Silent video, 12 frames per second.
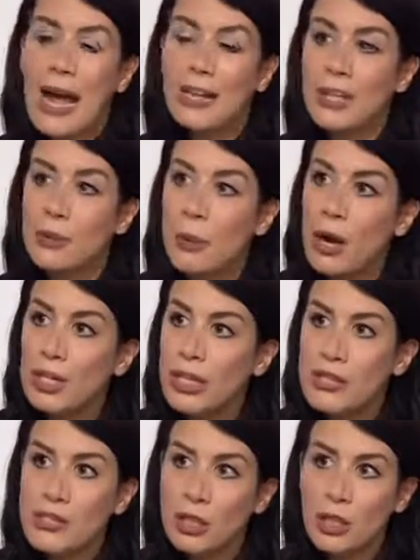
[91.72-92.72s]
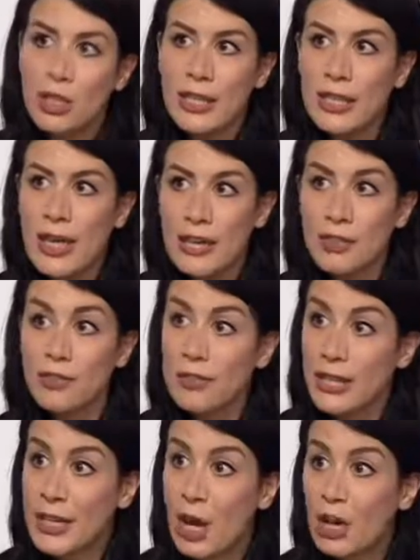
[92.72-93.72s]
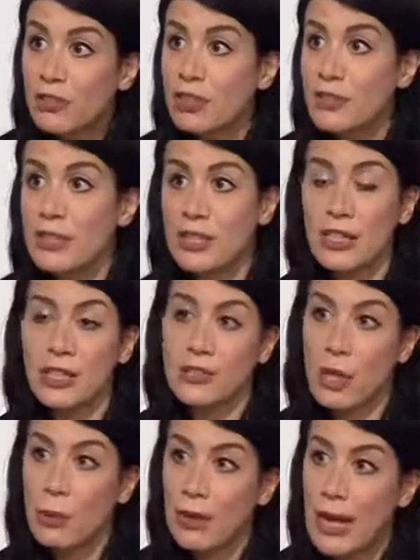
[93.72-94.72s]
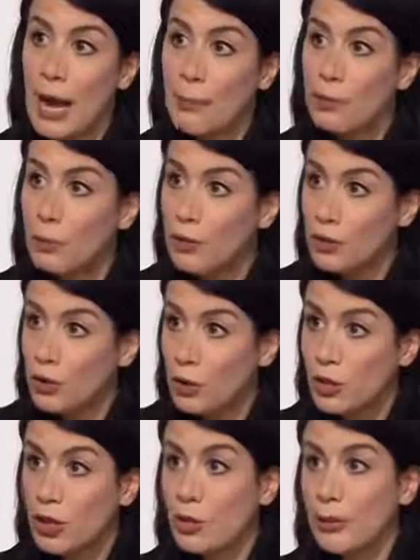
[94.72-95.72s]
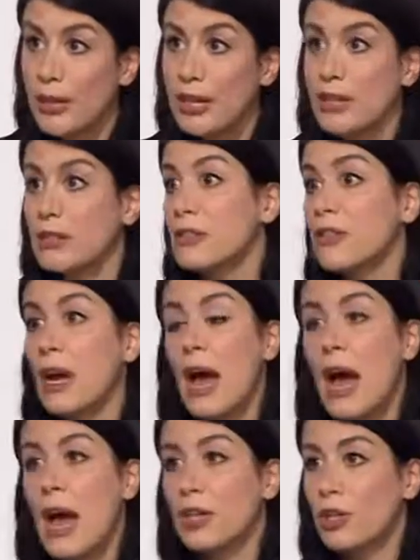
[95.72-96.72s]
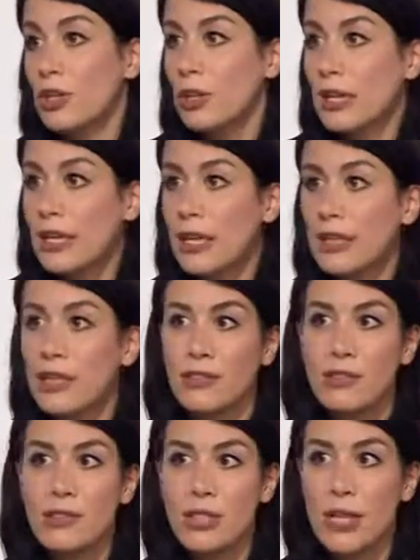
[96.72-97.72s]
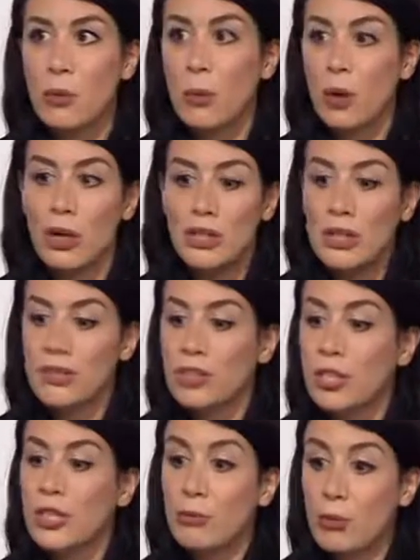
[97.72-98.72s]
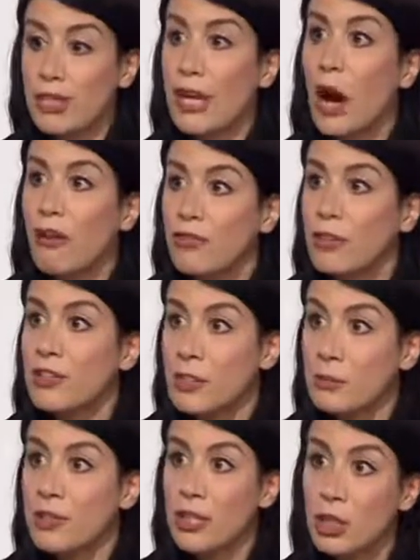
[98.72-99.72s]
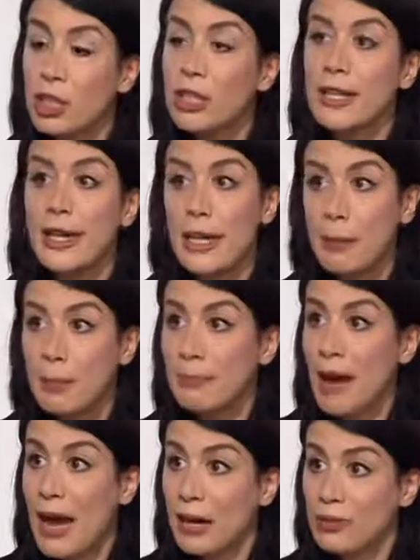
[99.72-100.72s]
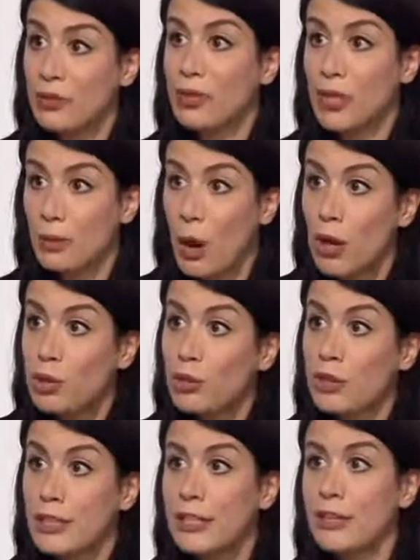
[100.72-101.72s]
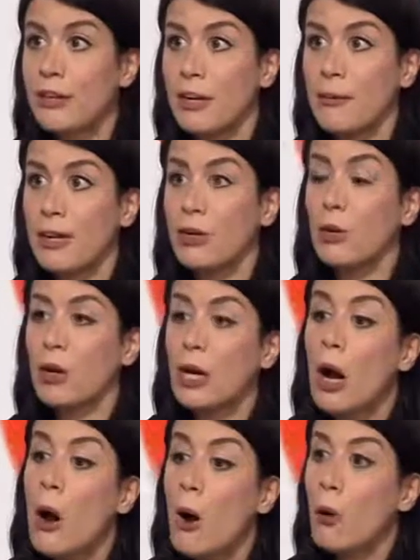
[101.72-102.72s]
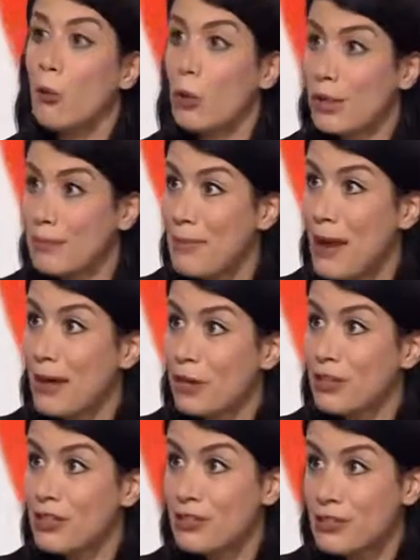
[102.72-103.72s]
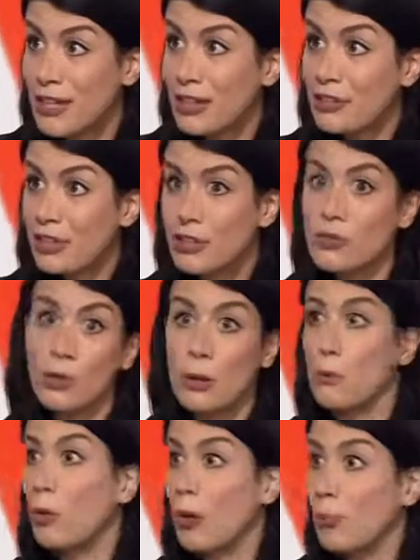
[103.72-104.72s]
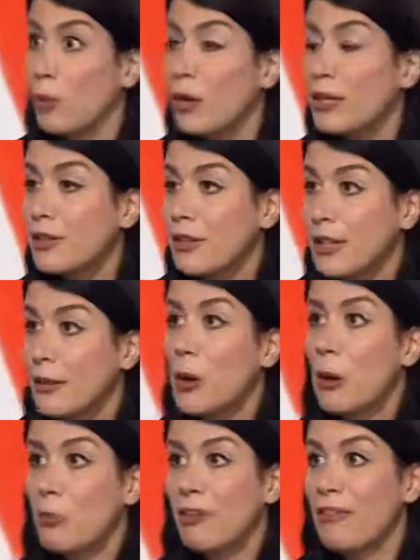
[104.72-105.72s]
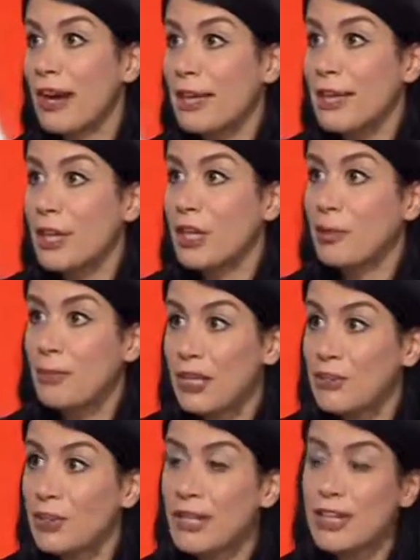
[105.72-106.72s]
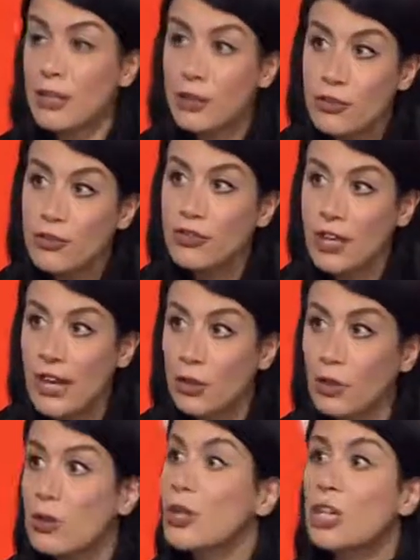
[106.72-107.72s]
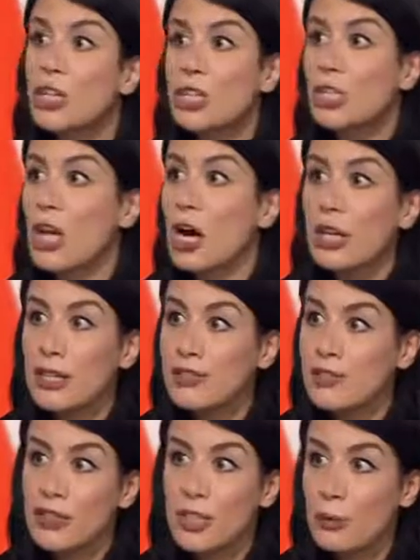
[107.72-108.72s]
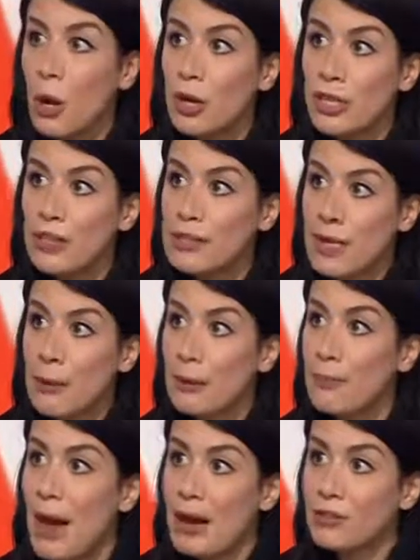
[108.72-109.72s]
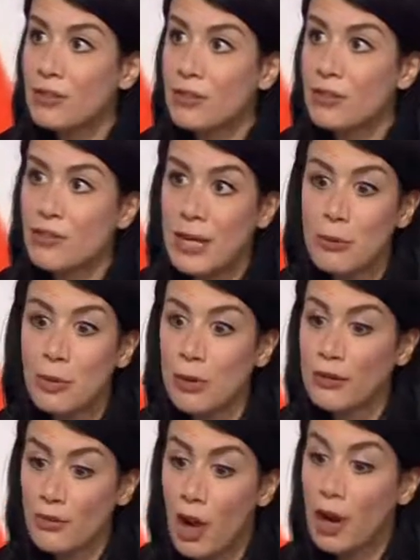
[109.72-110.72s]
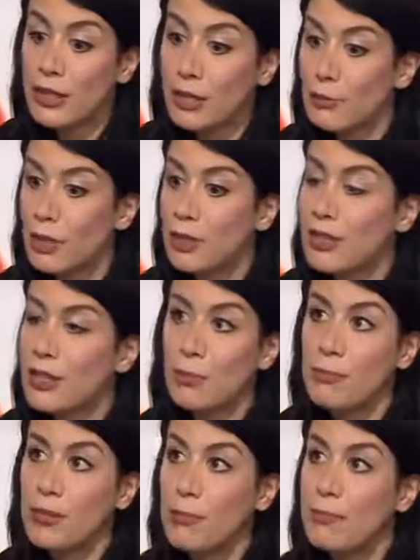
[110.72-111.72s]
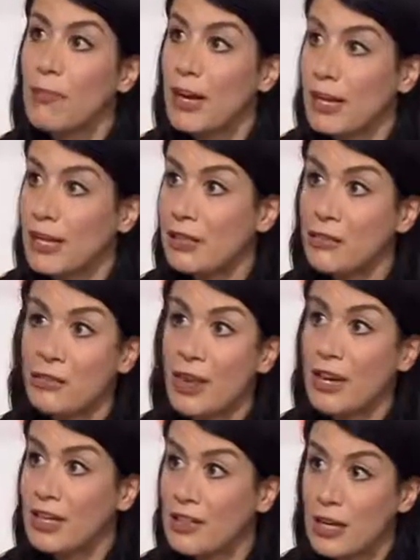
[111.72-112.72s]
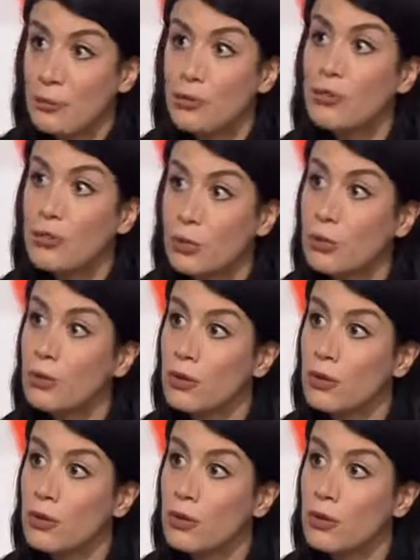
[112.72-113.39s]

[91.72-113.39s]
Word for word: And the Iranians are looking at this very cautiously. They saw what happened with the North Koreans, and they're looking at this and saying, well, unless you're going to really offer us something good, like coming back to the Iran nuclear agreement or rolling back on these sanctions, or more importantly, providing a humanitarian goods channel, you're not going to see the Iranians coming back to the table and talking with Americans anytime soon.